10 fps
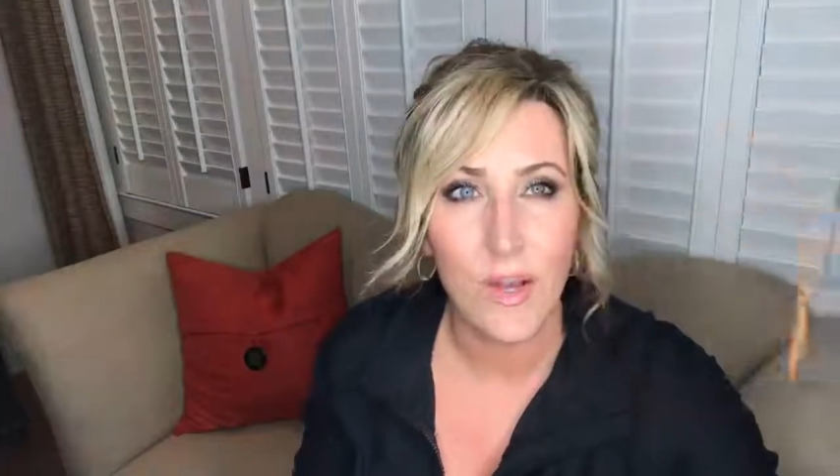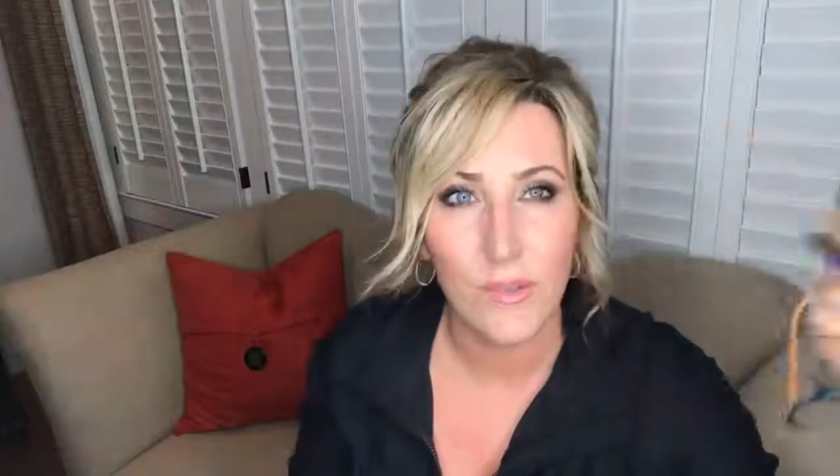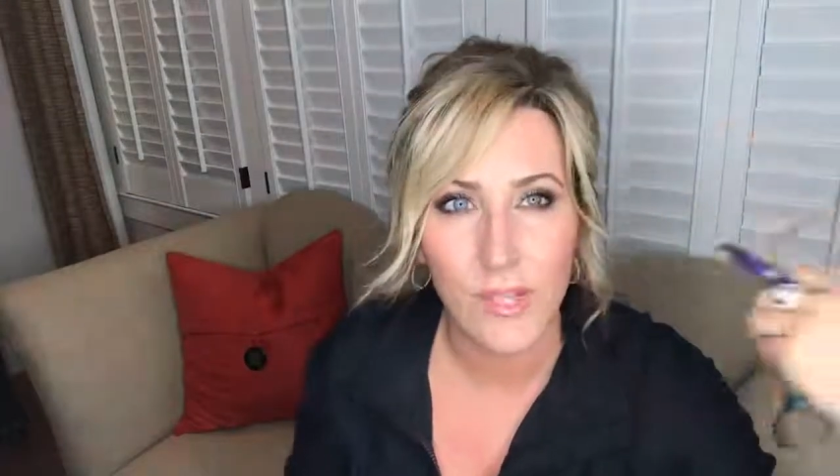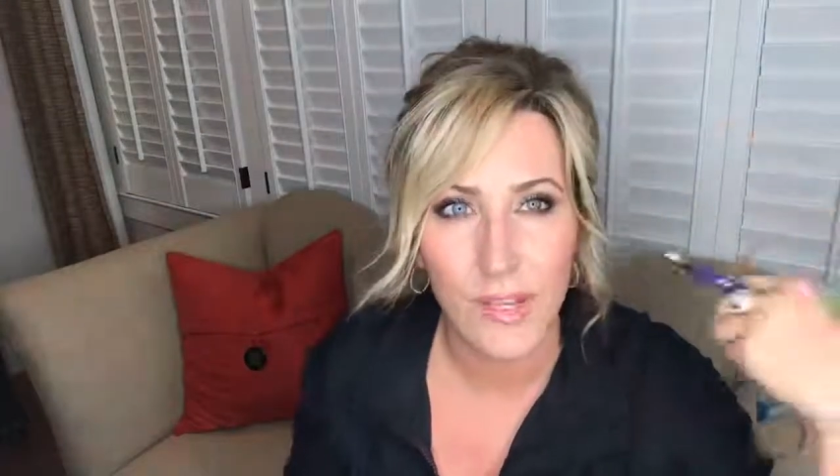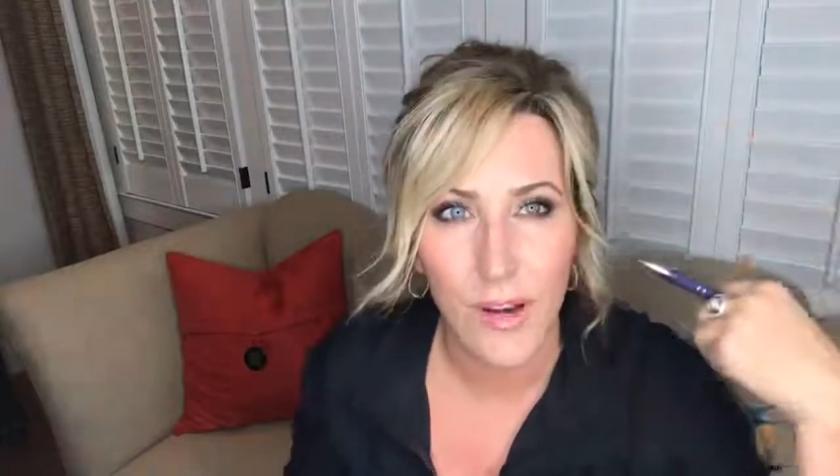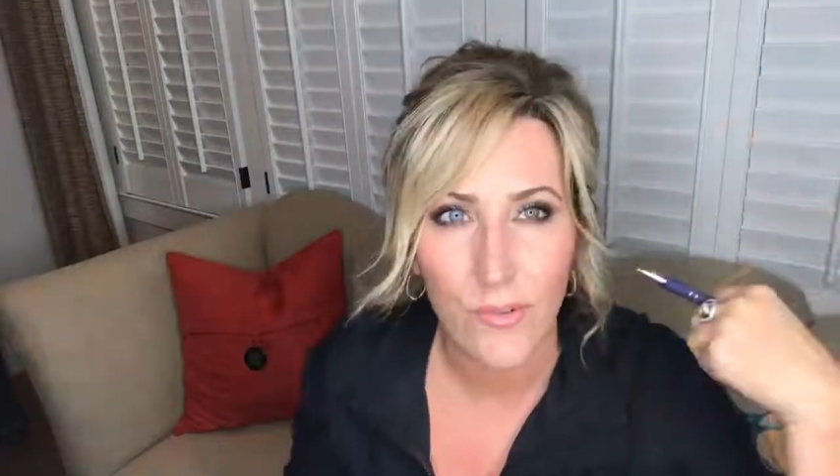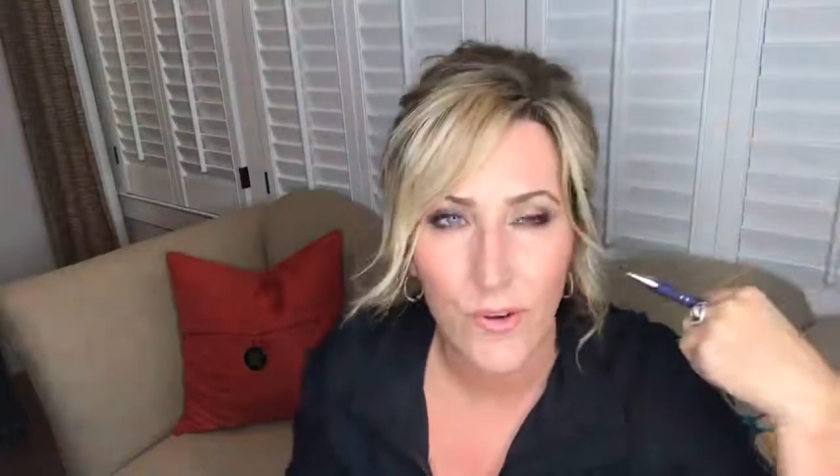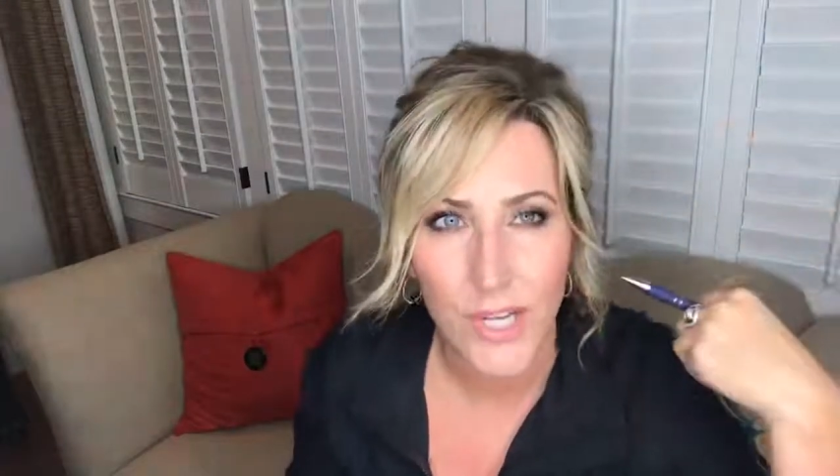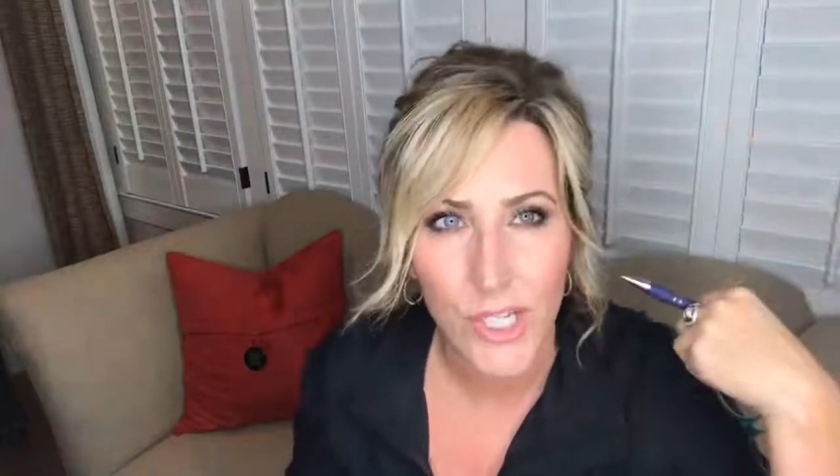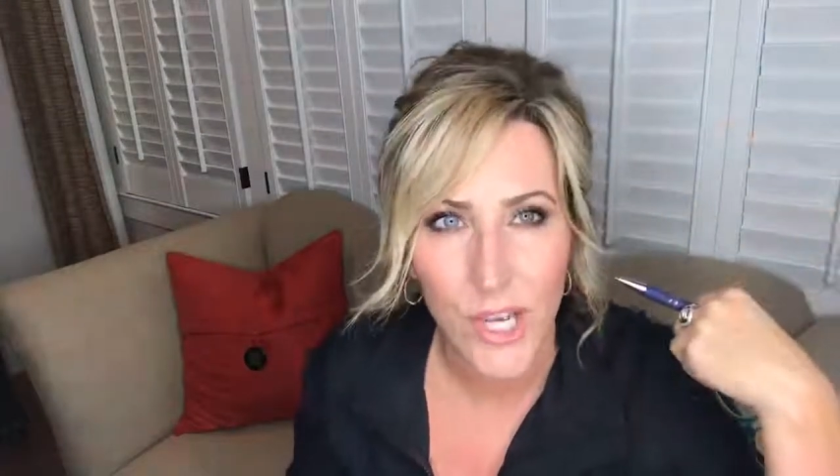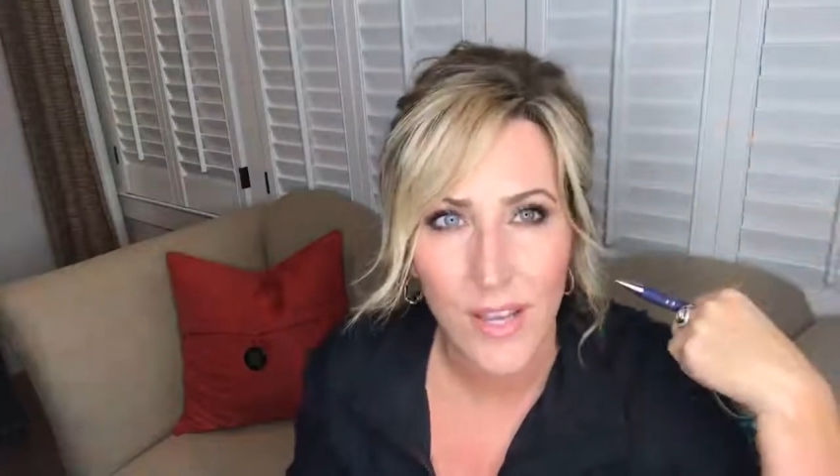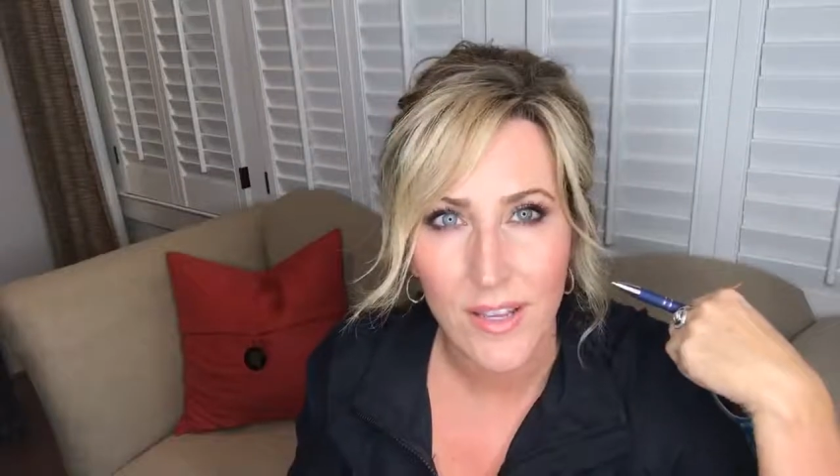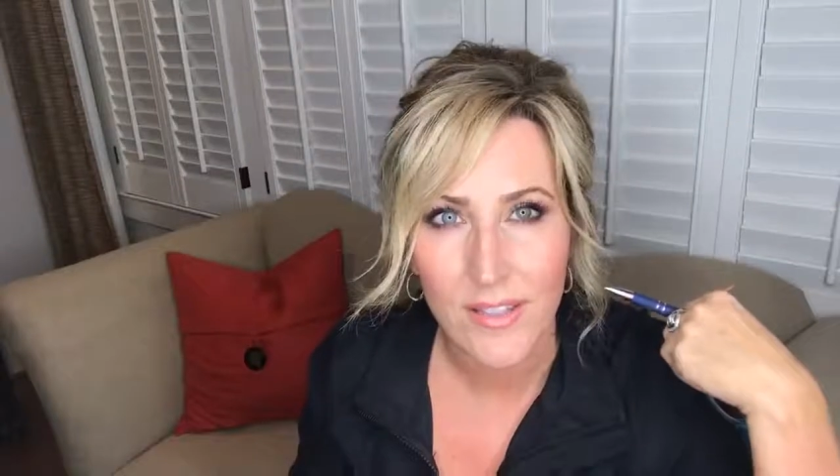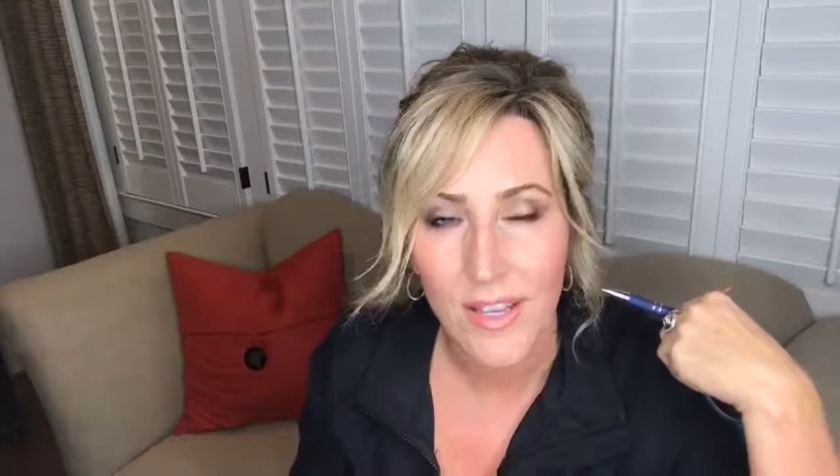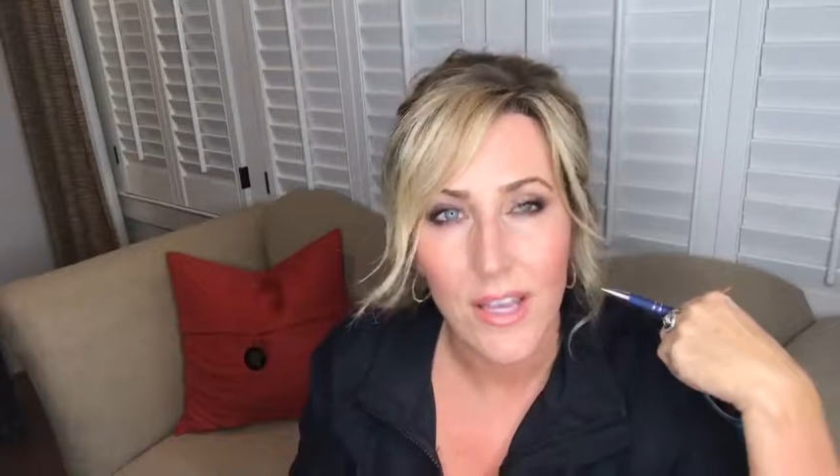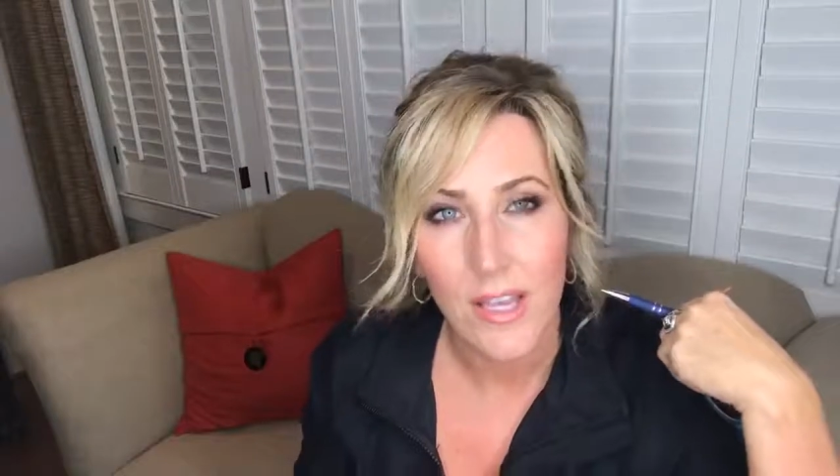only in our franchise.